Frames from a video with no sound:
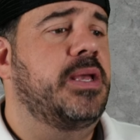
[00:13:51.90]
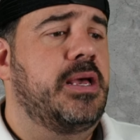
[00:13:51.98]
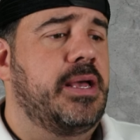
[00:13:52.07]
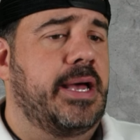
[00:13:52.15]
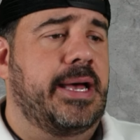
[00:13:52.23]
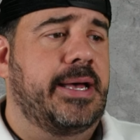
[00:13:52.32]

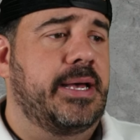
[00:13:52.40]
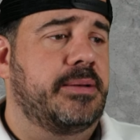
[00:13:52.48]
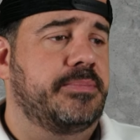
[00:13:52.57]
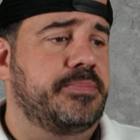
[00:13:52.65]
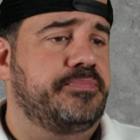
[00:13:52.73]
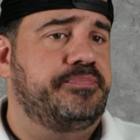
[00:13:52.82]

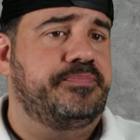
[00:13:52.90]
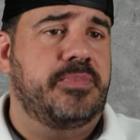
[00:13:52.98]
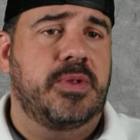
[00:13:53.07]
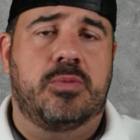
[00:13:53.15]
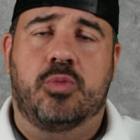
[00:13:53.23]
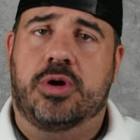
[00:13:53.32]

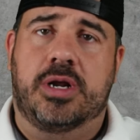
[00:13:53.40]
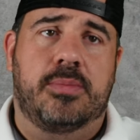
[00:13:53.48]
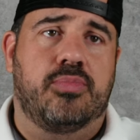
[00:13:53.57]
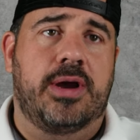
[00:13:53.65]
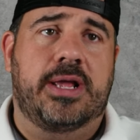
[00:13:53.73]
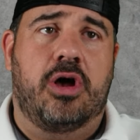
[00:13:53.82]
We're going to
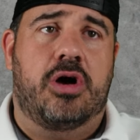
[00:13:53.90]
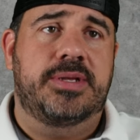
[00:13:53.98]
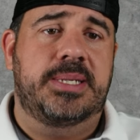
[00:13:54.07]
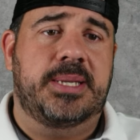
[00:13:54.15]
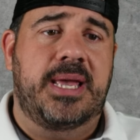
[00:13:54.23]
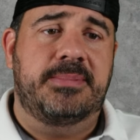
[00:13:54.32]
break all
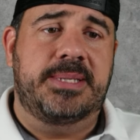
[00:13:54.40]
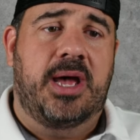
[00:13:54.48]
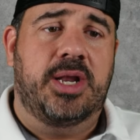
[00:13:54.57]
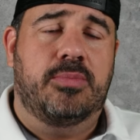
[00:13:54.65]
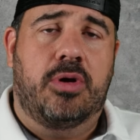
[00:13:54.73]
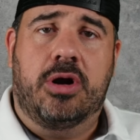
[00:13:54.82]
these games
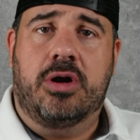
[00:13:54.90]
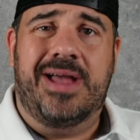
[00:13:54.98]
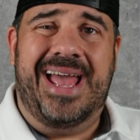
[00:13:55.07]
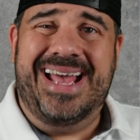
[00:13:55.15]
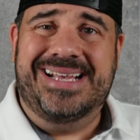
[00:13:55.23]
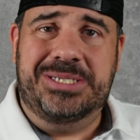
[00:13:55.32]
down tomorrow,
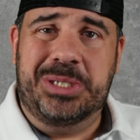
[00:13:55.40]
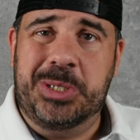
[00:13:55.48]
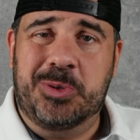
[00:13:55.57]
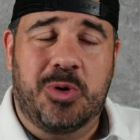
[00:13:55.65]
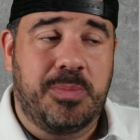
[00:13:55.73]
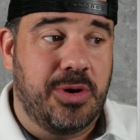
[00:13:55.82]
as
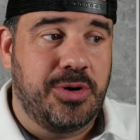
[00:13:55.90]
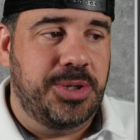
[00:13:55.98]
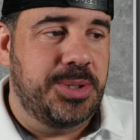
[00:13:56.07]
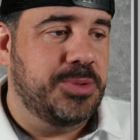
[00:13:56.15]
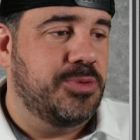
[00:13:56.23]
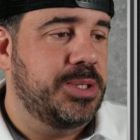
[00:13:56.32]
usual, per
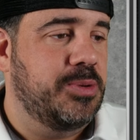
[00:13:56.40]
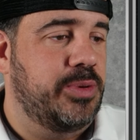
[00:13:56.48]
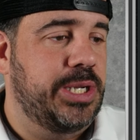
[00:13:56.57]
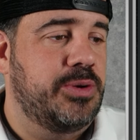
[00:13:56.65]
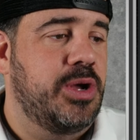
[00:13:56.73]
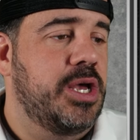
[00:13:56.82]
usual. That's what we
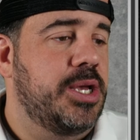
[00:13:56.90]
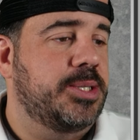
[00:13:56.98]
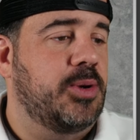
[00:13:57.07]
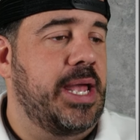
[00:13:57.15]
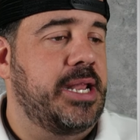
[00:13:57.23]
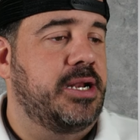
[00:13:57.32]
do.
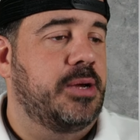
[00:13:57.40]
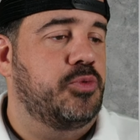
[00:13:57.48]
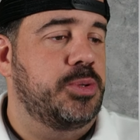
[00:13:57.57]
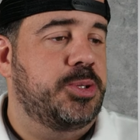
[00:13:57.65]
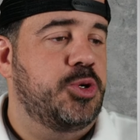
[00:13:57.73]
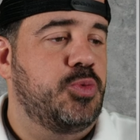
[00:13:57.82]
So I ended up
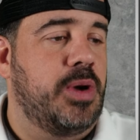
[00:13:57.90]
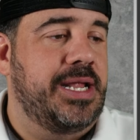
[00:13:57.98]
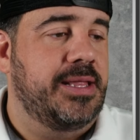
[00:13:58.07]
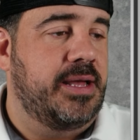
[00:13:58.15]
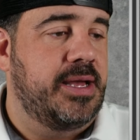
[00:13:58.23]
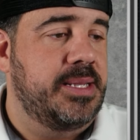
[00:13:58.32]
with 2 money
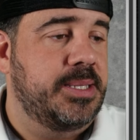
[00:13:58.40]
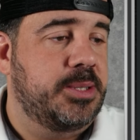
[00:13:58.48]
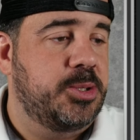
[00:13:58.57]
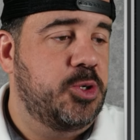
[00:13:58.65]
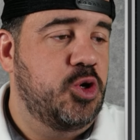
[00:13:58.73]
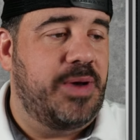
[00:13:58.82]
lines,
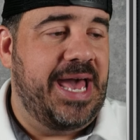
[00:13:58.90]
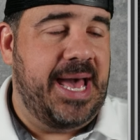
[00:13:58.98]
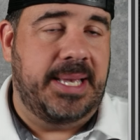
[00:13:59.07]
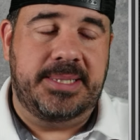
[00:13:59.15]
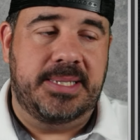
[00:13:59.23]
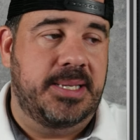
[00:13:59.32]
2
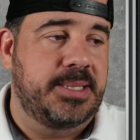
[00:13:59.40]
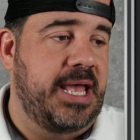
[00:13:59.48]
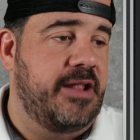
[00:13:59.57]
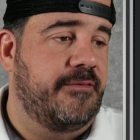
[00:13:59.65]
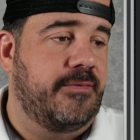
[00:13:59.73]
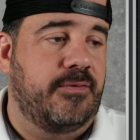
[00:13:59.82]
passes,
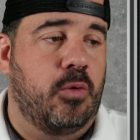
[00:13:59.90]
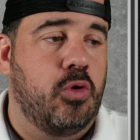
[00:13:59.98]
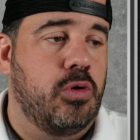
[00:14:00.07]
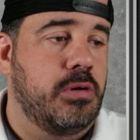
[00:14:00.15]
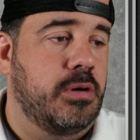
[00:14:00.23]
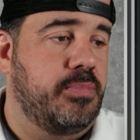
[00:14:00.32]
and
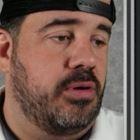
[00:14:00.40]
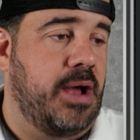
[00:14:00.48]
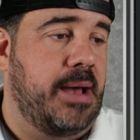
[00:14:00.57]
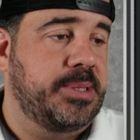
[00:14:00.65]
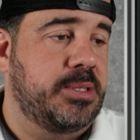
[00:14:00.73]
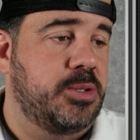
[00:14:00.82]
4
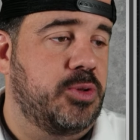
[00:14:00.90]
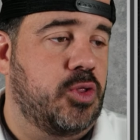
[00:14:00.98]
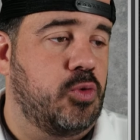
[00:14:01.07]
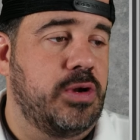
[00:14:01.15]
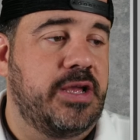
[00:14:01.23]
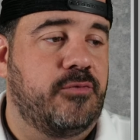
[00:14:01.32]
props,
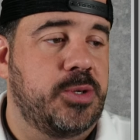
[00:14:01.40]
3 of which